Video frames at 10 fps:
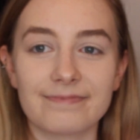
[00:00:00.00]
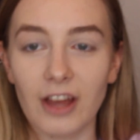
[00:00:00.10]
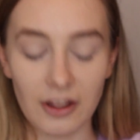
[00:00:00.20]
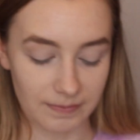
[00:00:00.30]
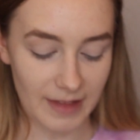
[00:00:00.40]

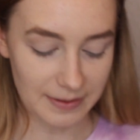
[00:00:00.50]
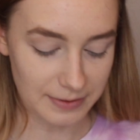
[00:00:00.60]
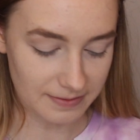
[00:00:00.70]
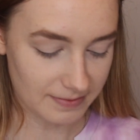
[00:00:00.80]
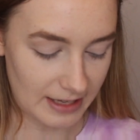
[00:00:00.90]
Done. That
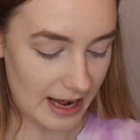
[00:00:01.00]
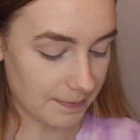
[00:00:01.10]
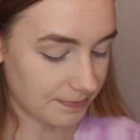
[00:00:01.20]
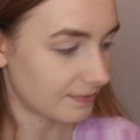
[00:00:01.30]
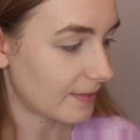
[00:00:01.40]
was,
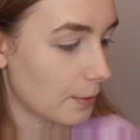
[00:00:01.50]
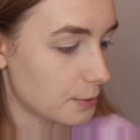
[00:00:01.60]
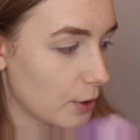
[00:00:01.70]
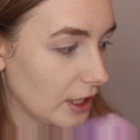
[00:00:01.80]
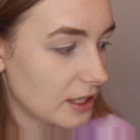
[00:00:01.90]
yeah, that
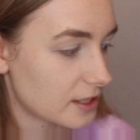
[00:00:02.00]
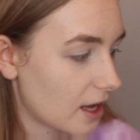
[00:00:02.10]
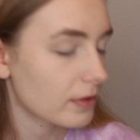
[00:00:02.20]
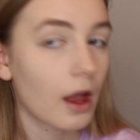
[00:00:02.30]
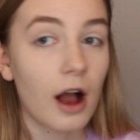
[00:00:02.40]
was
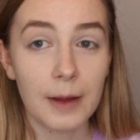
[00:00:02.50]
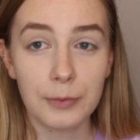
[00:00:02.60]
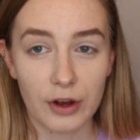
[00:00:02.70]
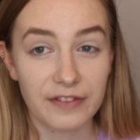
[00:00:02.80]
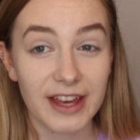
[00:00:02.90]
pointless.
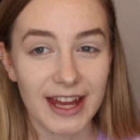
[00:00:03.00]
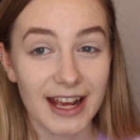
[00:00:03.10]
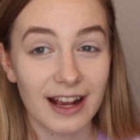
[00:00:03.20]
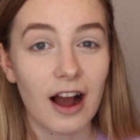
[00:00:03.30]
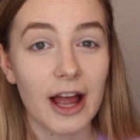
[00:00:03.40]
I'm not even
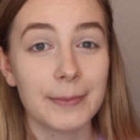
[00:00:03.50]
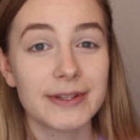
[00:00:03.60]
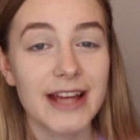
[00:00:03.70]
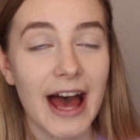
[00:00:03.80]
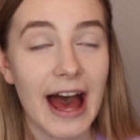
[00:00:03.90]
kidding. I
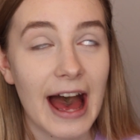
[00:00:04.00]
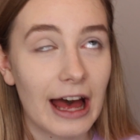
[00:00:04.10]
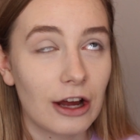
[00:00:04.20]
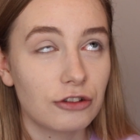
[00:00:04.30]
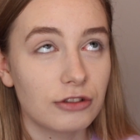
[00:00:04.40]
am
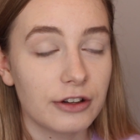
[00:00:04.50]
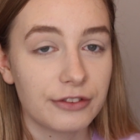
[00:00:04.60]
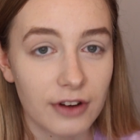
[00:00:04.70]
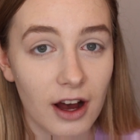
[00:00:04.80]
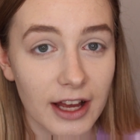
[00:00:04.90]

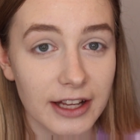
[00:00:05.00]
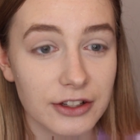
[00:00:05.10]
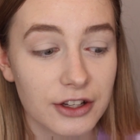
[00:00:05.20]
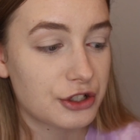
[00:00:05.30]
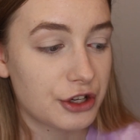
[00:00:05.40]

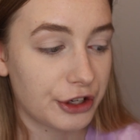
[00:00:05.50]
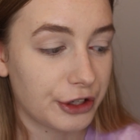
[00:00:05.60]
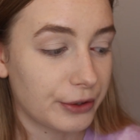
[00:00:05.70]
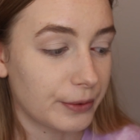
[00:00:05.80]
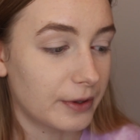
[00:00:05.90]
terrified
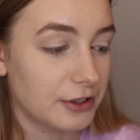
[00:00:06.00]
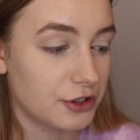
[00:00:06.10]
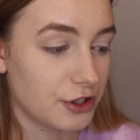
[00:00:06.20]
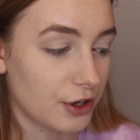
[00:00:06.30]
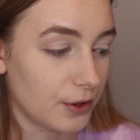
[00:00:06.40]
to
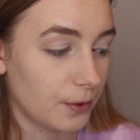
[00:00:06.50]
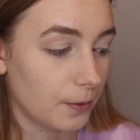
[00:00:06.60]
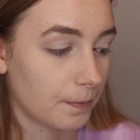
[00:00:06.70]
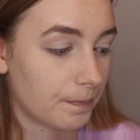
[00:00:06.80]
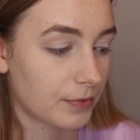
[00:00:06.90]

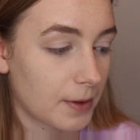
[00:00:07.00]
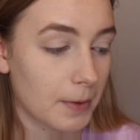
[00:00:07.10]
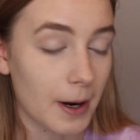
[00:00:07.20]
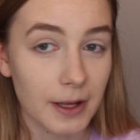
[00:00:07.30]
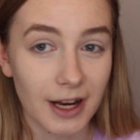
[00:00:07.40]
do
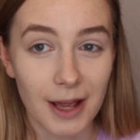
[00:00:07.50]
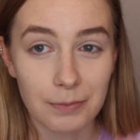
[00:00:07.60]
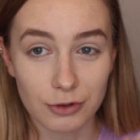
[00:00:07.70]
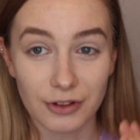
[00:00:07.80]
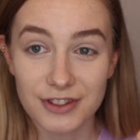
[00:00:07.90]
my
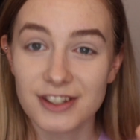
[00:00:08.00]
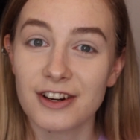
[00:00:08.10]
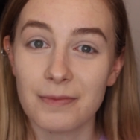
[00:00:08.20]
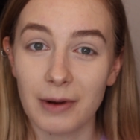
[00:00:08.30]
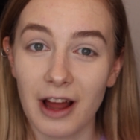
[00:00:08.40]
like
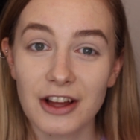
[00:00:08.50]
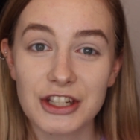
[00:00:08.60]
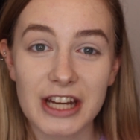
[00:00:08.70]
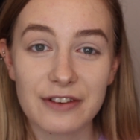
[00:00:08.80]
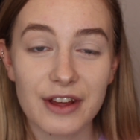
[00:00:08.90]
bronzer and
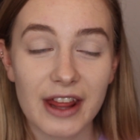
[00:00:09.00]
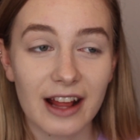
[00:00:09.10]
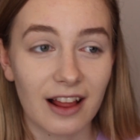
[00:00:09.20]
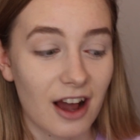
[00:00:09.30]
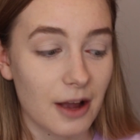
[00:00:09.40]
blush and
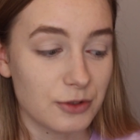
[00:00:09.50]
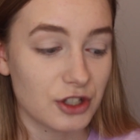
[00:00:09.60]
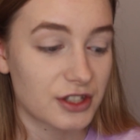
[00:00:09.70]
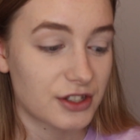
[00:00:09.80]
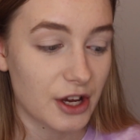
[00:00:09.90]
everything. Like, I'm
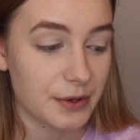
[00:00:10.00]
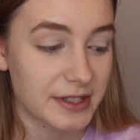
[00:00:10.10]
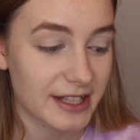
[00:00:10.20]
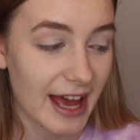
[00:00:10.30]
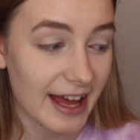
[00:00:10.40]
just so
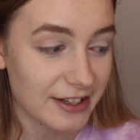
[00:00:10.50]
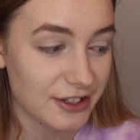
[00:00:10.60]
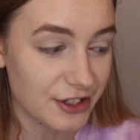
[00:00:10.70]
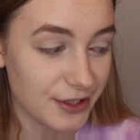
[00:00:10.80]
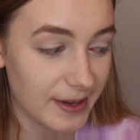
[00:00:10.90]
scared
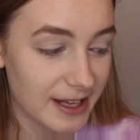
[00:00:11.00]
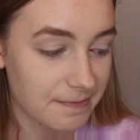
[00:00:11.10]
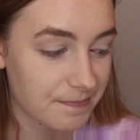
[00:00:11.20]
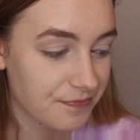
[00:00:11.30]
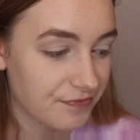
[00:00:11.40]
to do it.